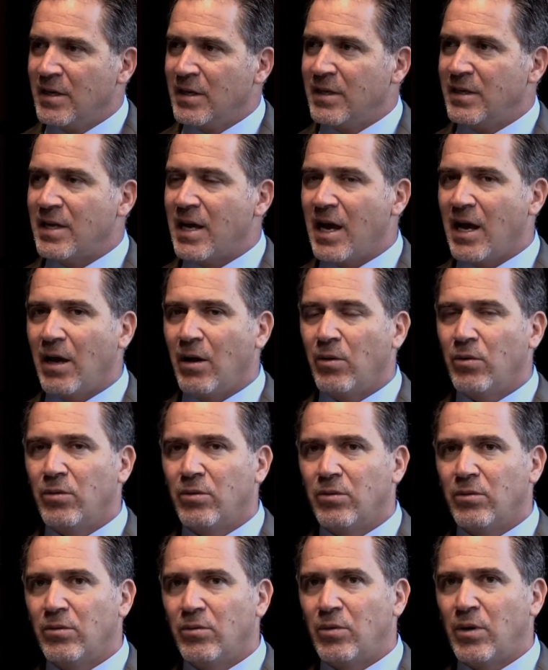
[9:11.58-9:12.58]
Now,
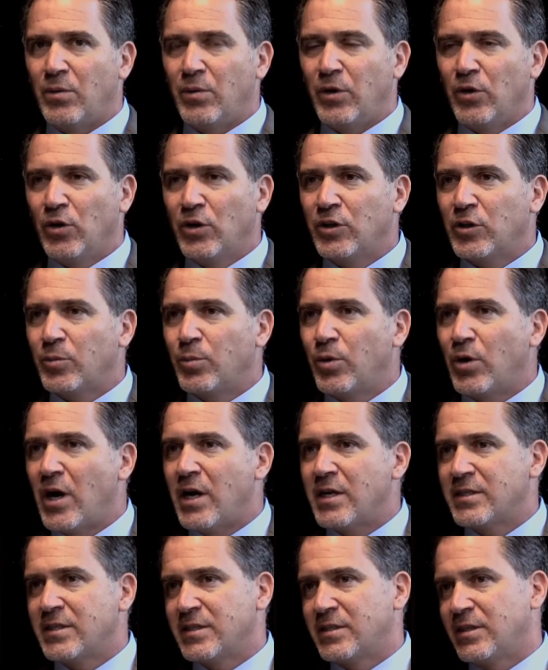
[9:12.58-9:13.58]
when we look at the
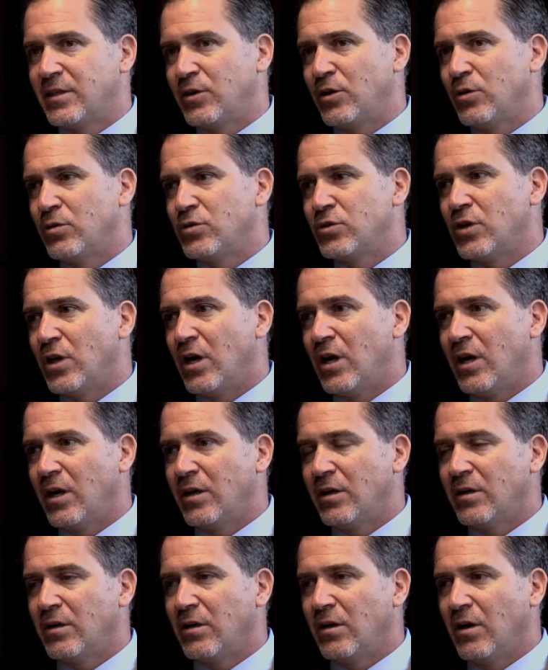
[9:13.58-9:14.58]
process that goes
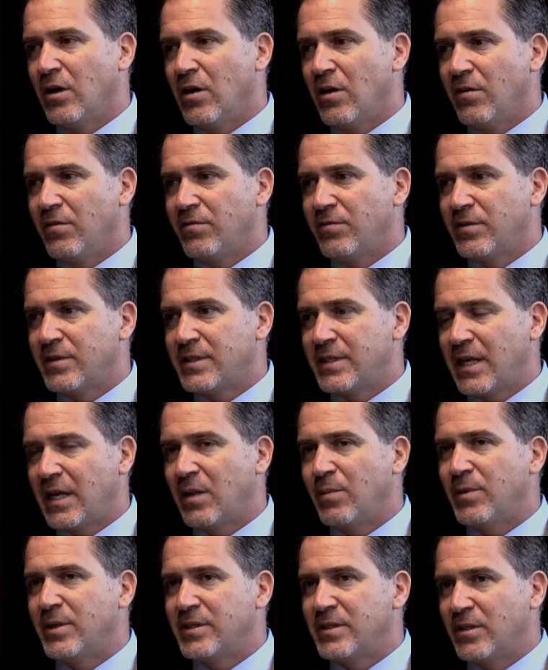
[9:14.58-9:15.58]
on of
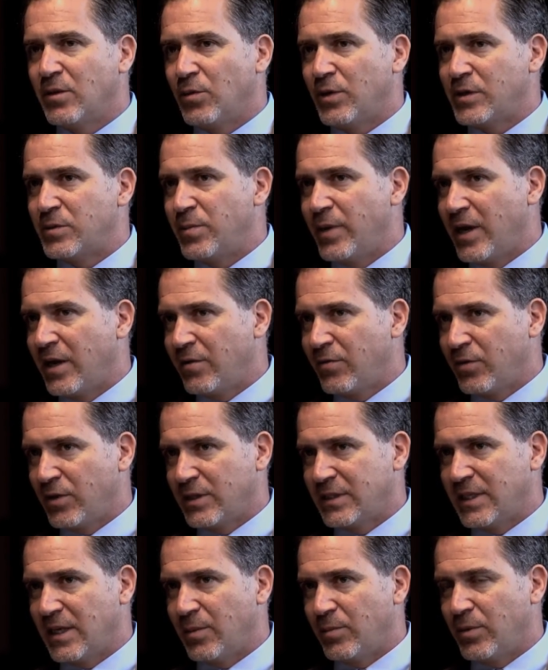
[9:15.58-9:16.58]
settlements in the West Bank, for
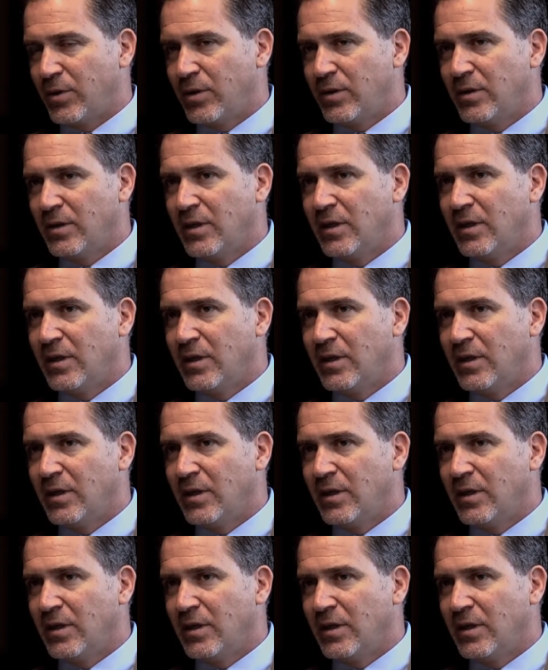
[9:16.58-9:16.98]
example,